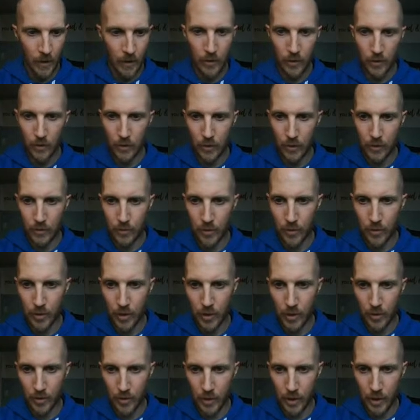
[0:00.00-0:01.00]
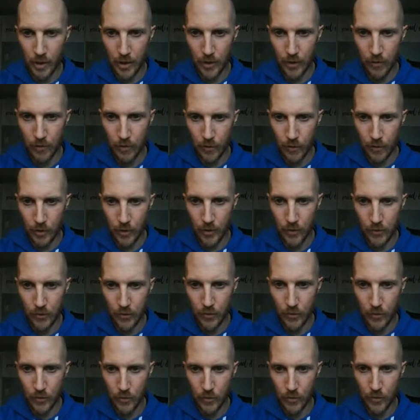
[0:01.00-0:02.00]
C prime at -3,
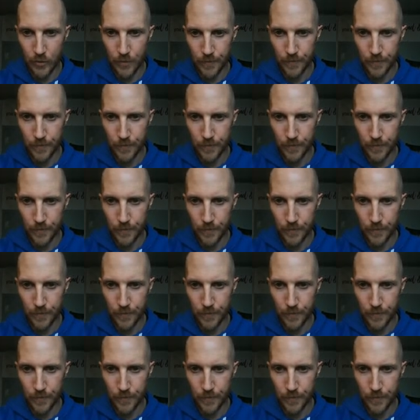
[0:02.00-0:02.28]
2.